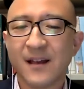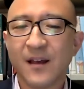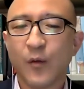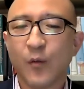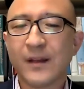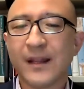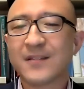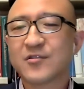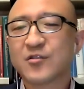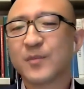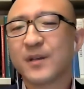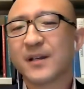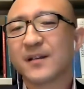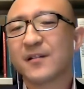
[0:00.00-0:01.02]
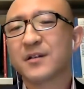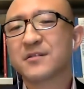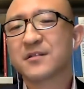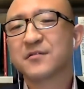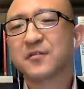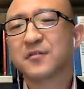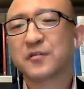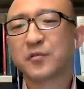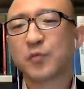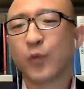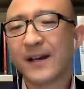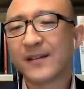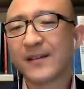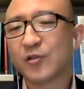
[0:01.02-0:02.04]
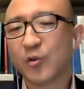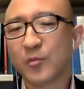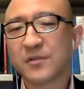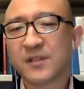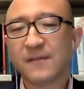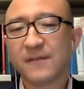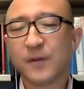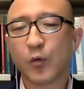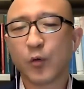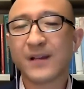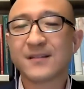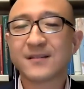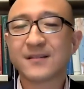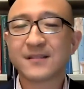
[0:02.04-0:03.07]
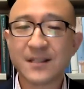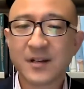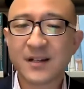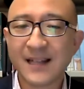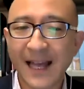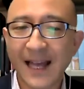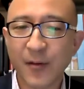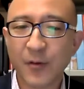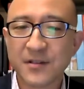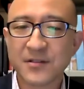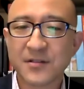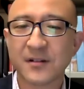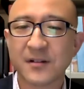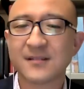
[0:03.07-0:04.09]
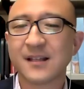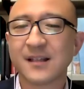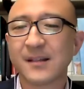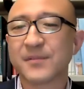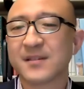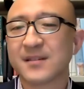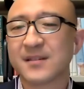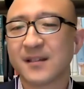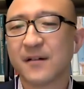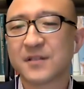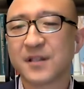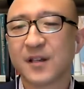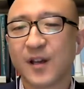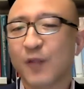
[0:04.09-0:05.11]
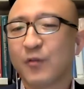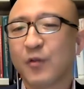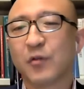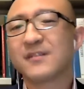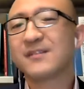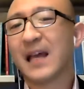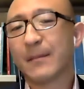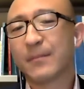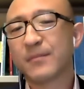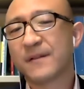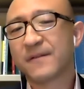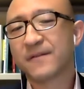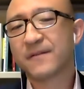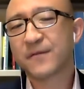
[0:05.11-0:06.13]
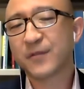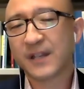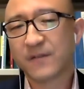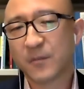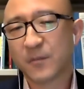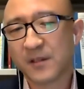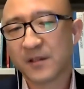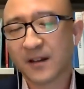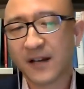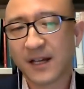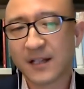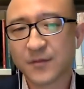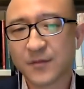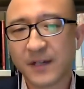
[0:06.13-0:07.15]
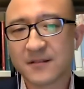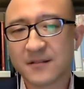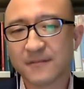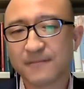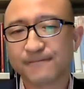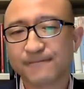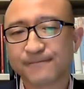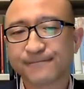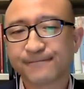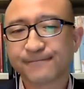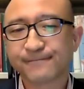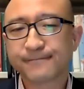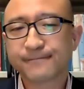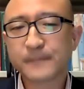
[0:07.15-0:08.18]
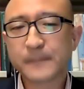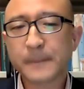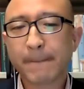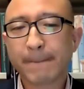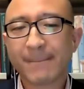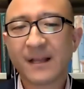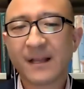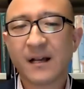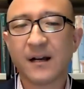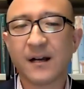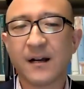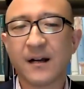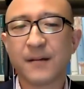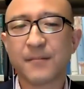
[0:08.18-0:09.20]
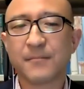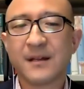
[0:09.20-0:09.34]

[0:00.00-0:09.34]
when Asian American Christians use white normative or white centric language to understand themselves, we will never be free from internalized racism. Now,